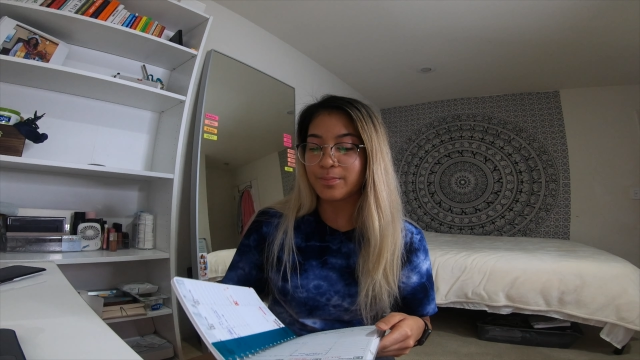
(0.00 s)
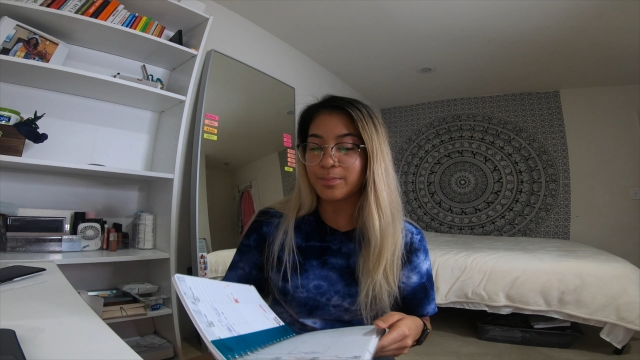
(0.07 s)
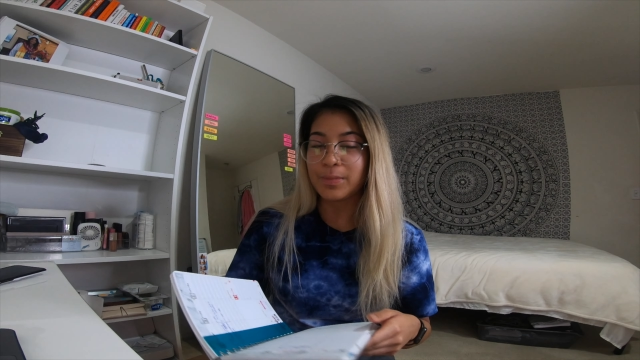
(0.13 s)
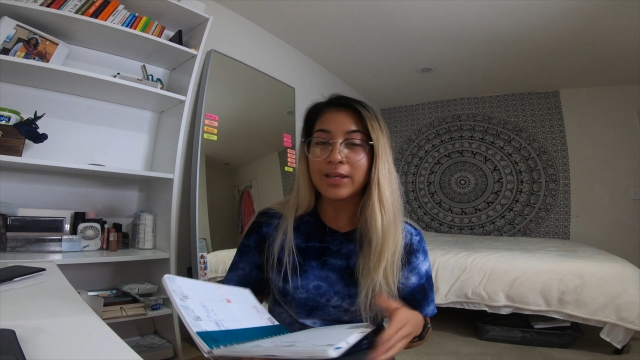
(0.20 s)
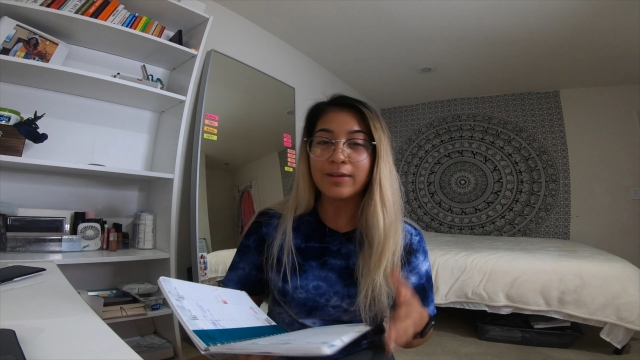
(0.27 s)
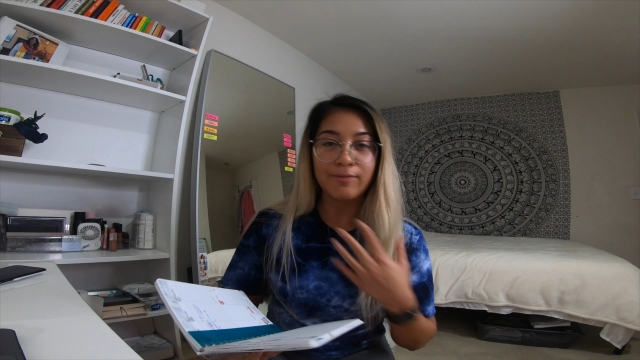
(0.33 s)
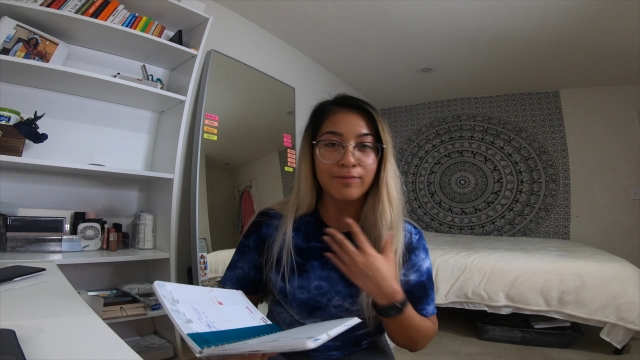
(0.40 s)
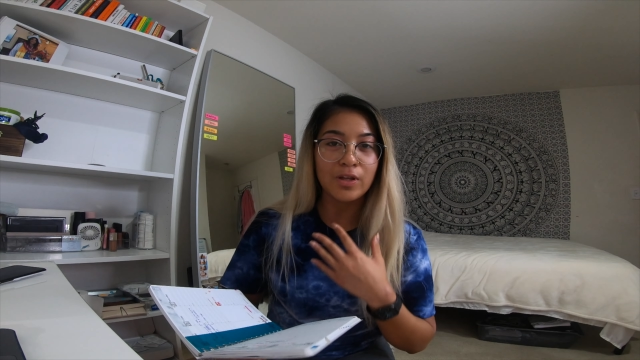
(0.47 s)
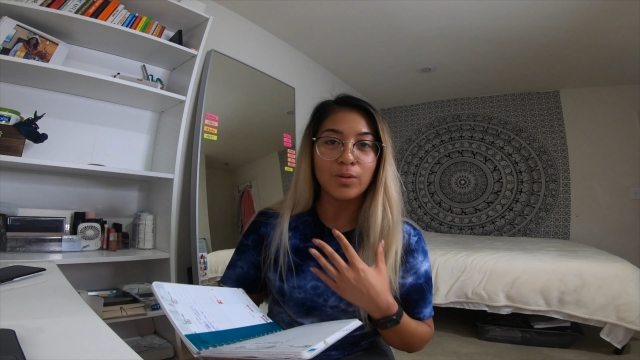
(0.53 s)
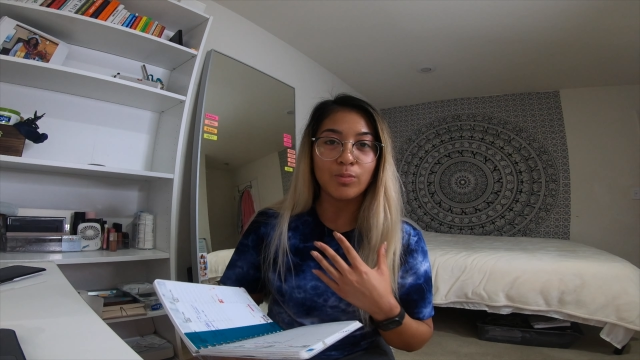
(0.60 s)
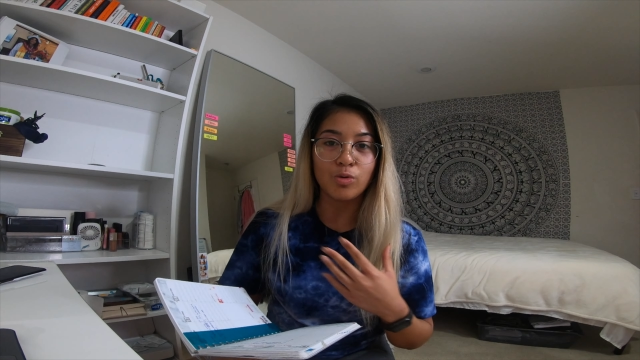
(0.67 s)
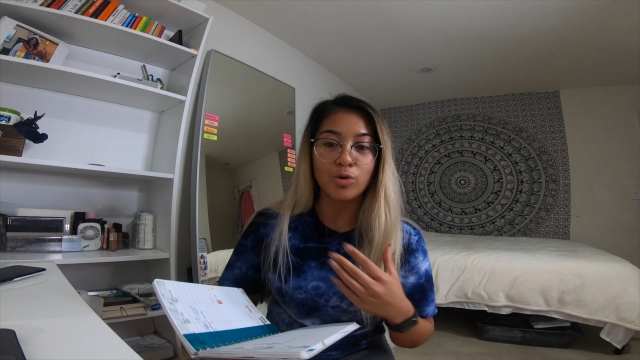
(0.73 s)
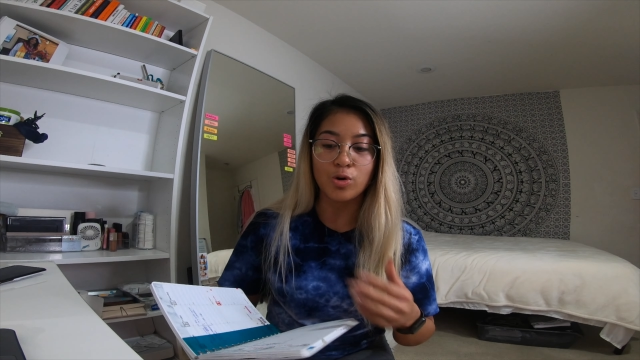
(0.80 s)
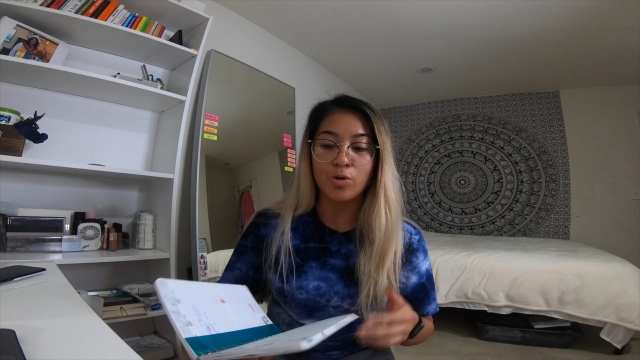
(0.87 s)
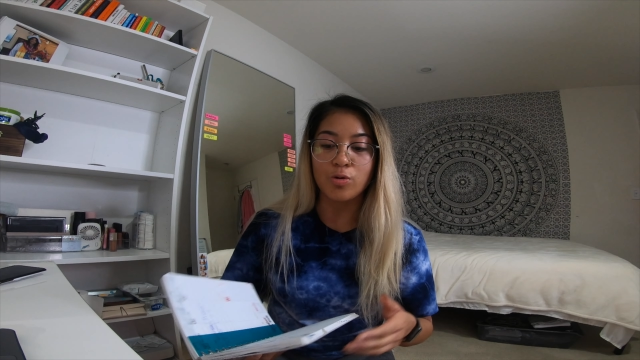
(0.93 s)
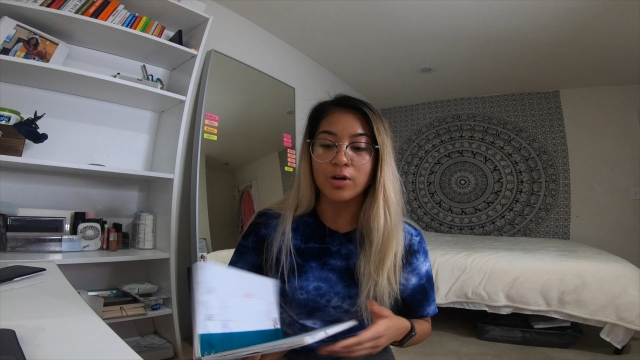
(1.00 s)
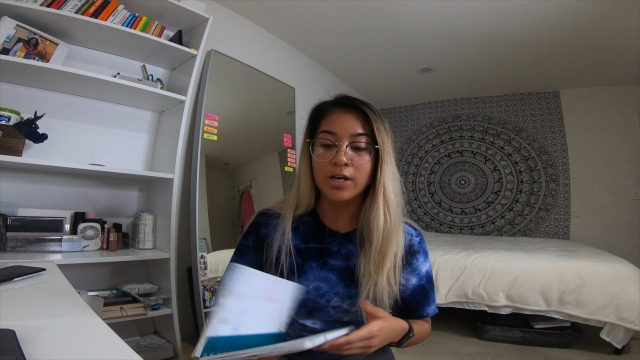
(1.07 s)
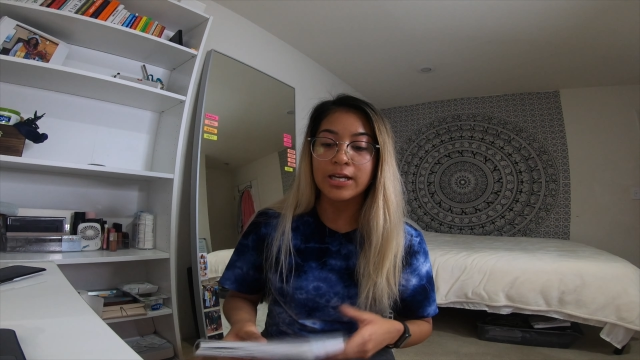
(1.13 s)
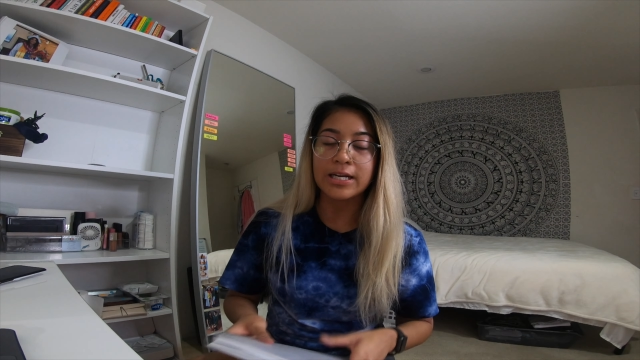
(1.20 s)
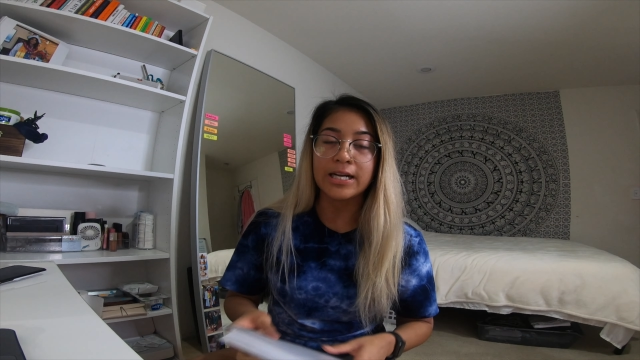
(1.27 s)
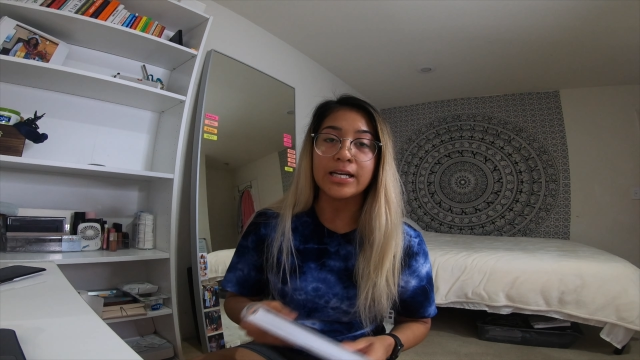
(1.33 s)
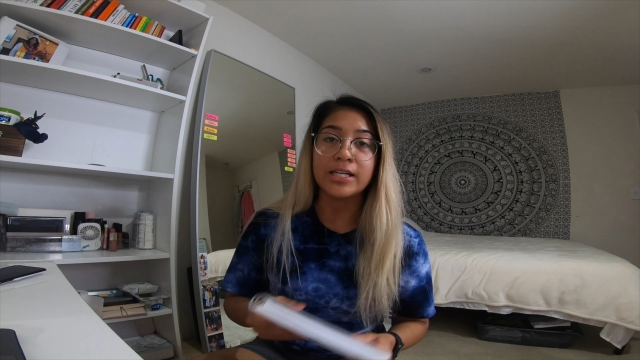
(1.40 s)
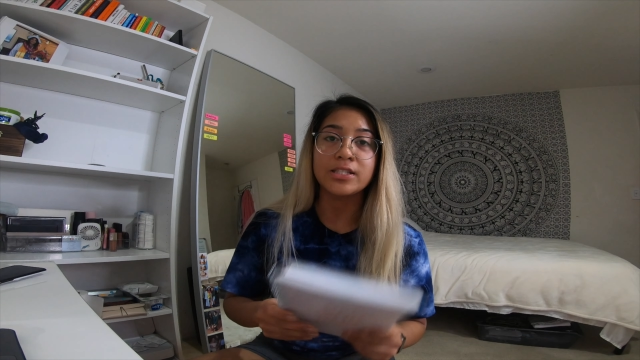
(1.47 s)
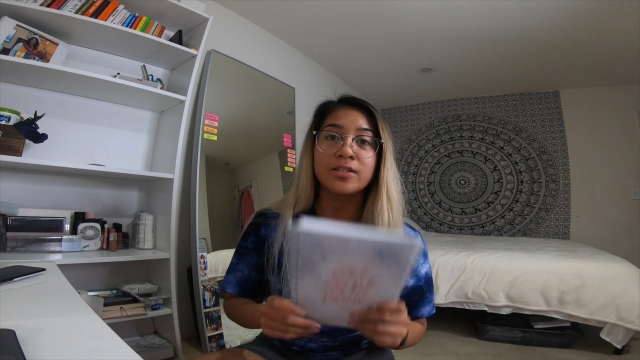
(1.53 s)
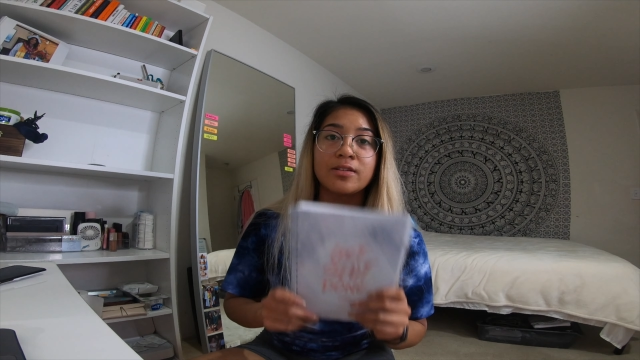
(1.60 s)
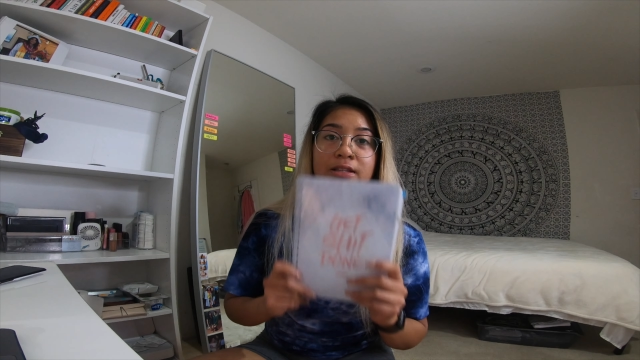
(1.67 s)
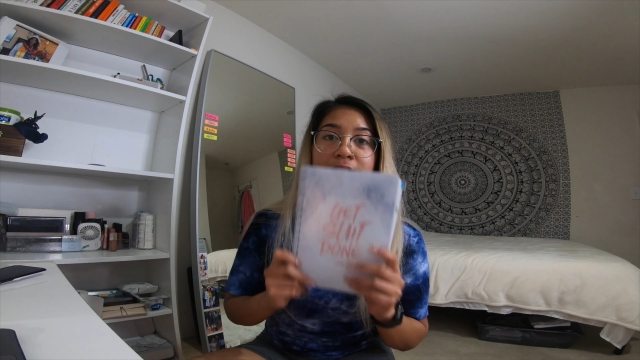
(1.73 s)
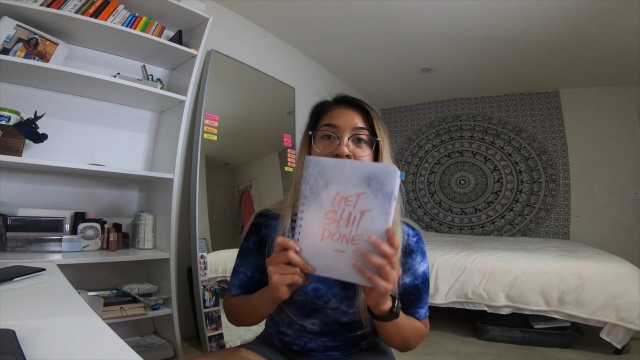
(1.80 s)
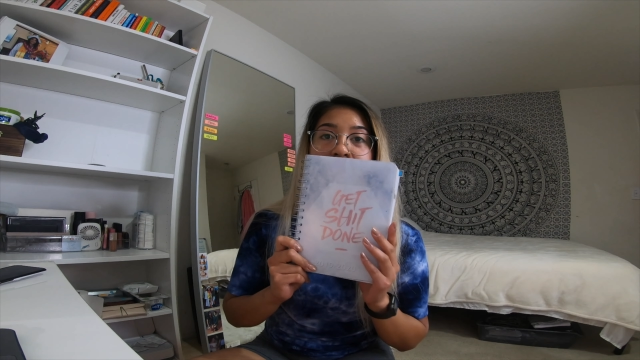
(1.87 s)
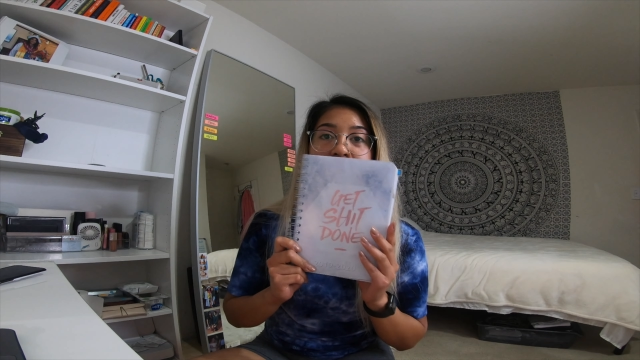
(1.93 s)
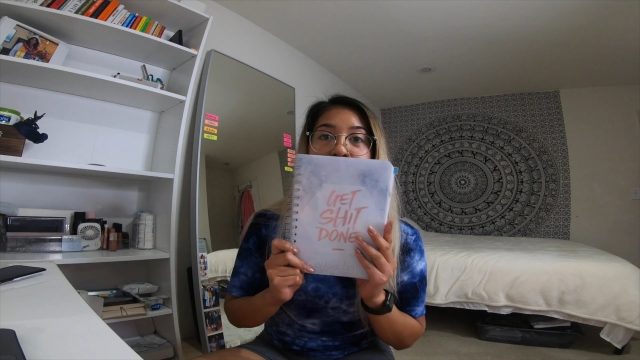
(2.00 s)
me feel more organized. So this is the